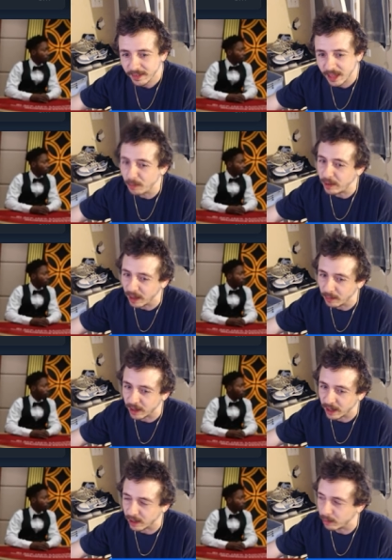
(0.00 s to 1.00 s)
That would be dumb to
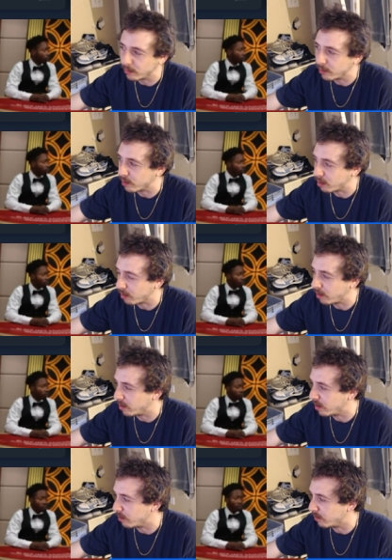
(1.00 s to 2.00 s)
not double it versus 3,
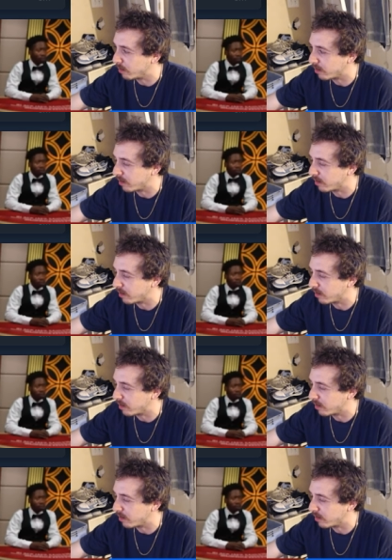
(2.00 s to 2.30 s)
but double it versus